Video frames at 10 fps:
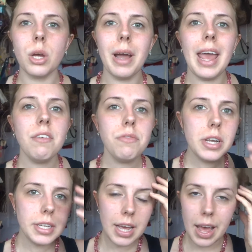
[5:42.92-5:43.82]
my
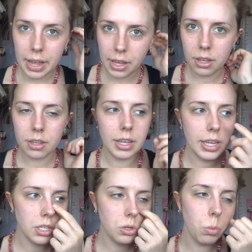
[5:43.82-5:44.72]
everyday
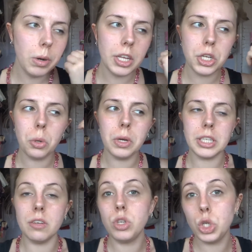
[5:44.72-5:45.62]
is normally a choice
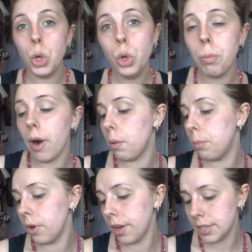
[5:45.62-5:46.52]
of 2 brow
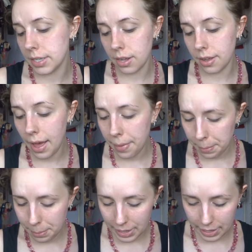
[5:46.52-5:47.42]
products. At the
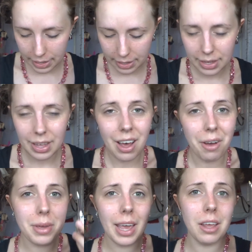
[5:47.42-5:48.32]
minute,
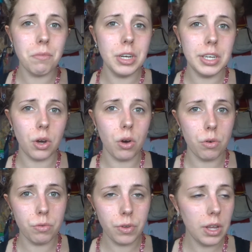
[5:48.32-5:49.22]
I'm getting rid
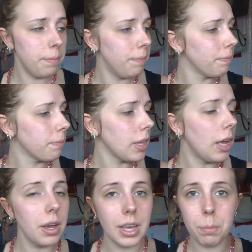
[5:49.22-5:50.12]
of
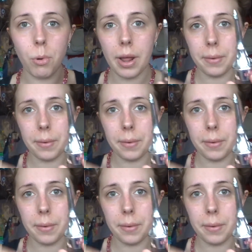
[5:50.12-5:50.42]
Brow